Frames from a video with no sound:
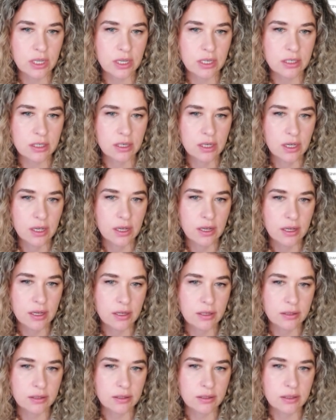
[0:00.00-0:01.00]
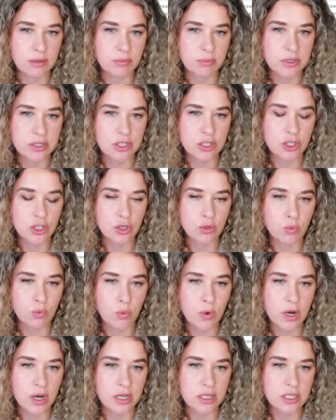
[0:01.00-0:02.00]
like composition
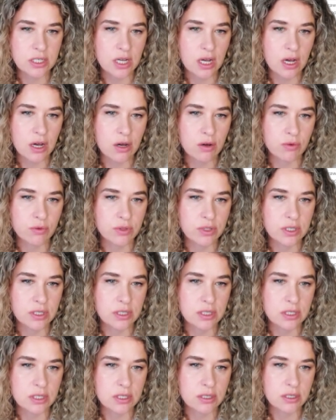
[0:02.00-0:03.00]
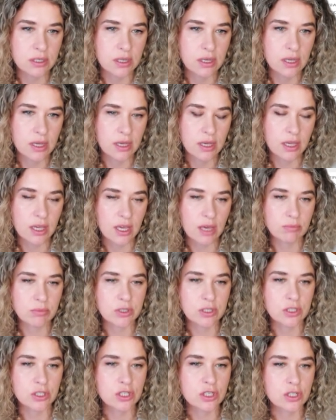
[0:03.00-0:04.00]
wise how these
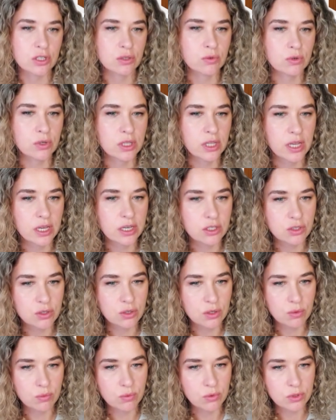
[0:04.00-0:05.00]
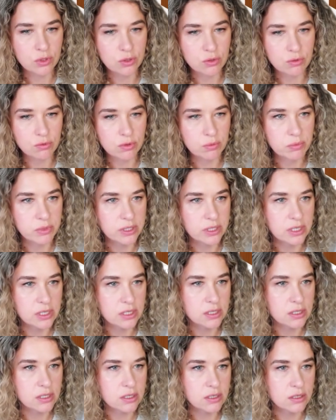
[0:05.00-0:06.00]
cabinets look like, so I want to
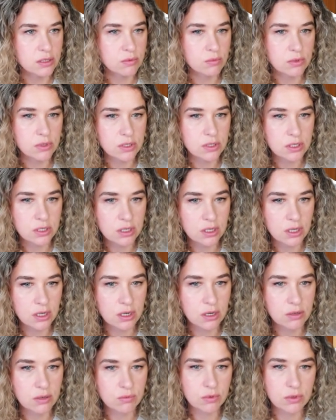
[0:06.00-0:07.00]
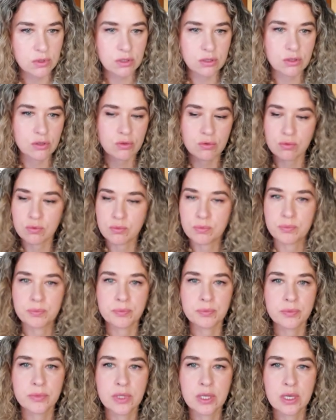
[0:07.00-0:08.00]
replace this once again with the 2.
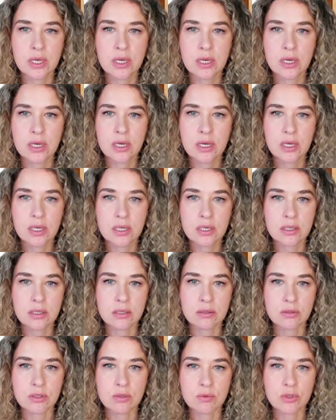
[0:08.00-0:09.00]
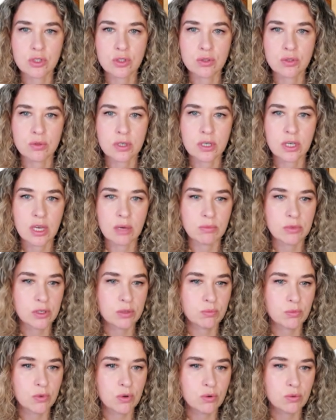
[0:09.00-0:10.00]
I'll switch to the
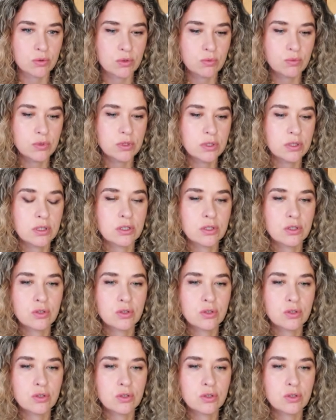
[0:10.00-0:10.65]
cabinet mode with the